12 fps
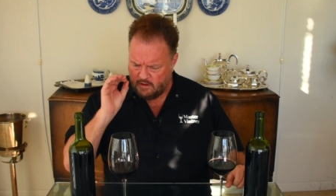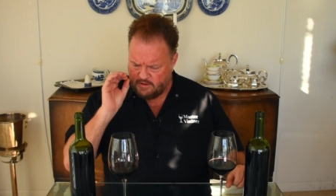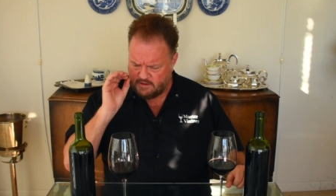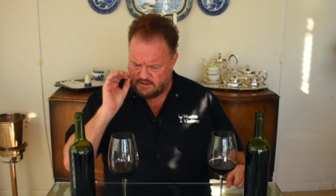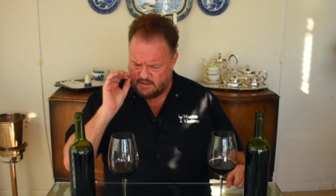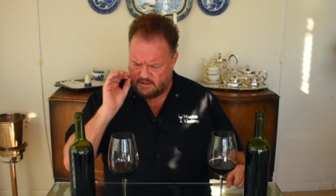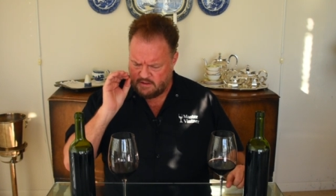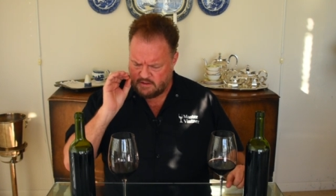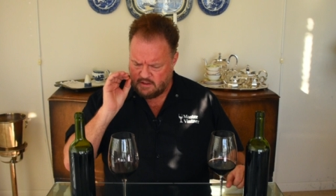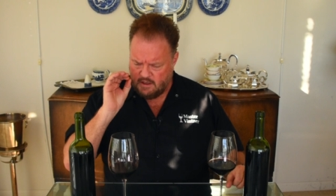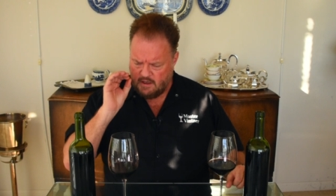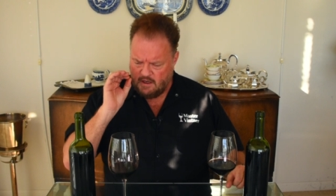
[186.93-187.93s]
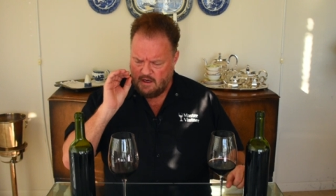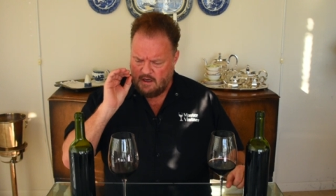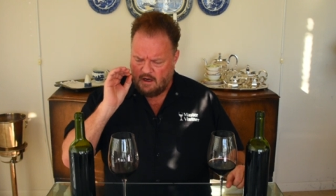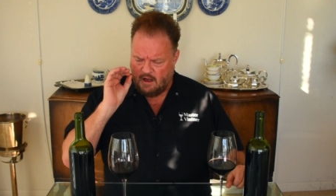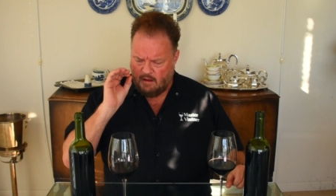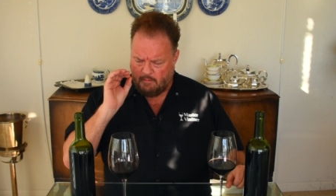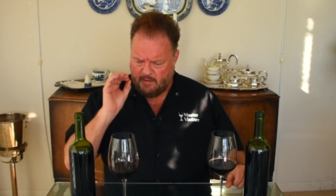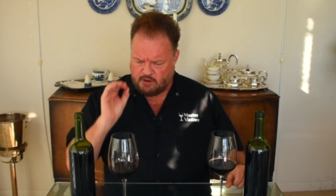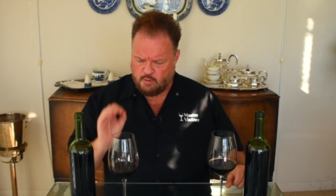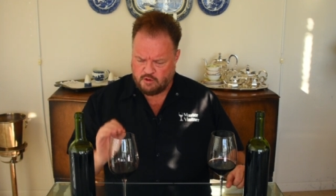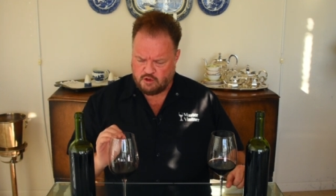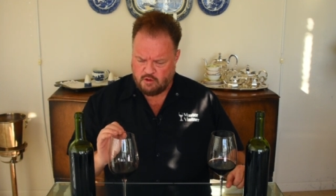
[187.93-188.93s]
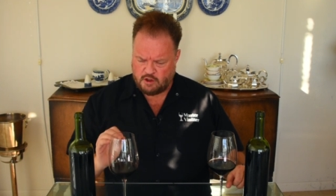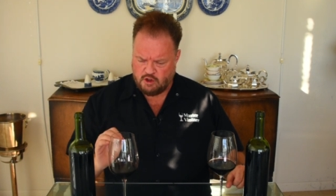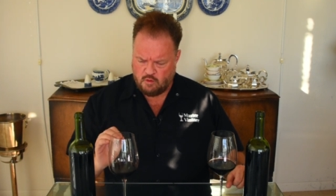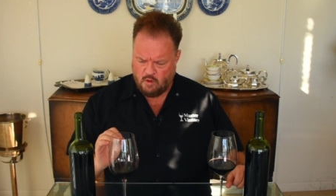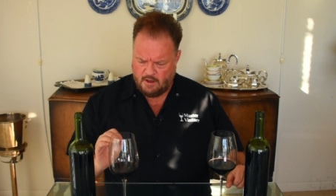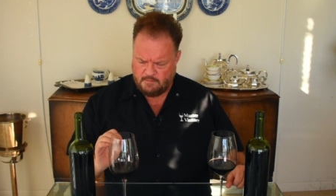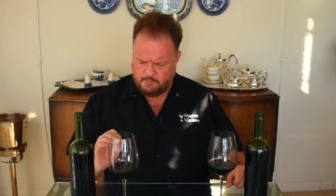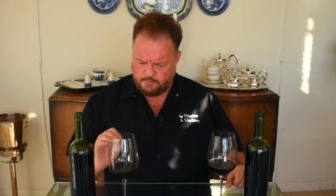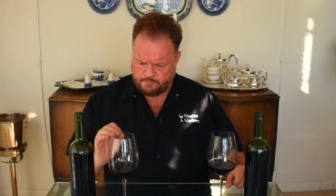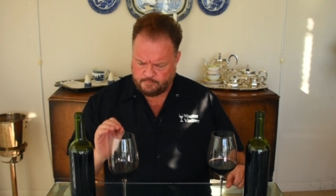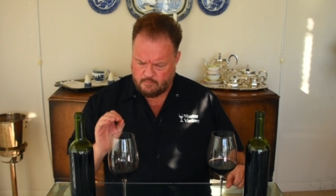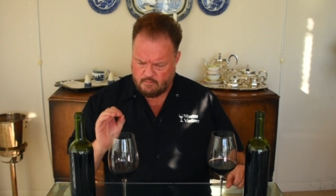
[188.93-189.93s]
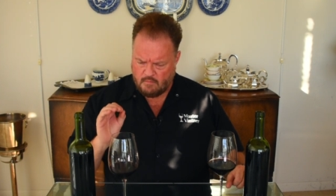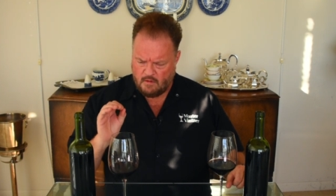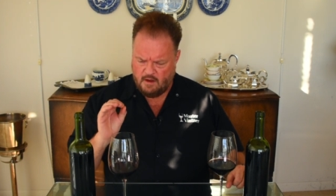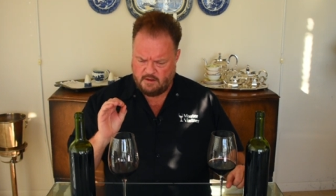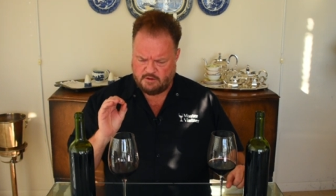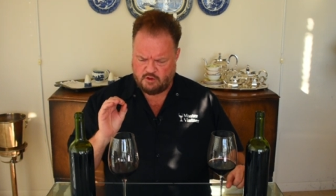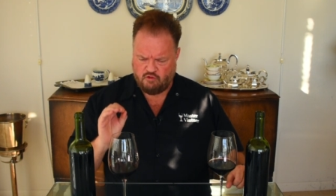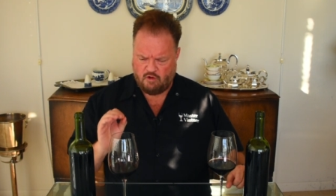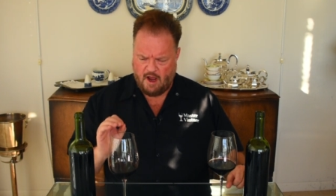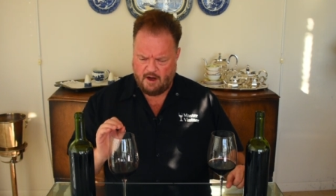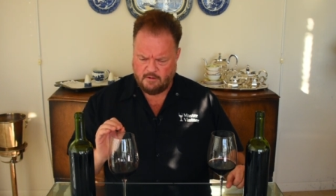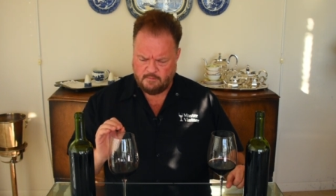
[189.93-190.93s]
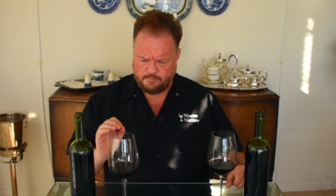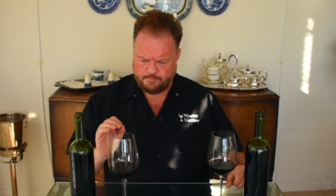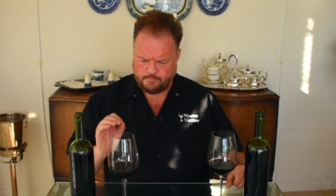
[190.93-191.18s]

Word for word: This is a much more structured wine. It is drier.